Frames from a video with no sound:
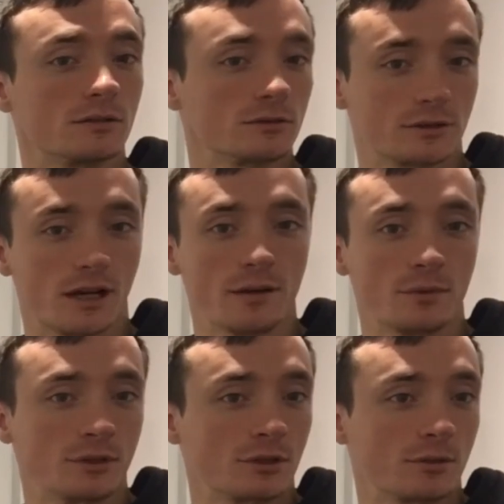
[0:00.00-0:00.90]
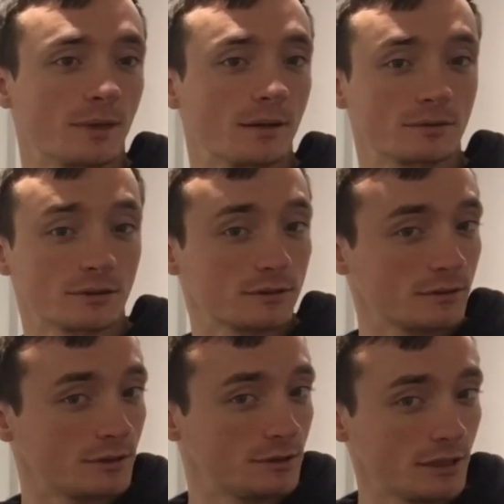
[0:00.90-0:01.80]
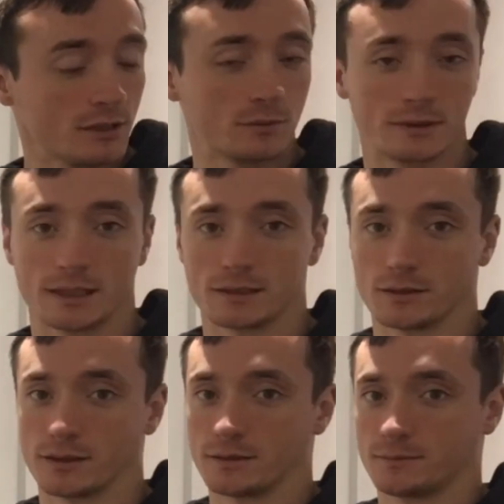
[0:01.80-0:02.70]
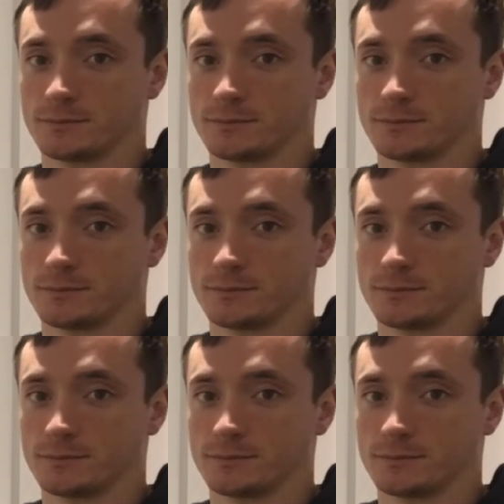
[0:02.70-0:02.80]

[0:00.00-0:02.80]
a long time and you're going to be able to continue with that diet.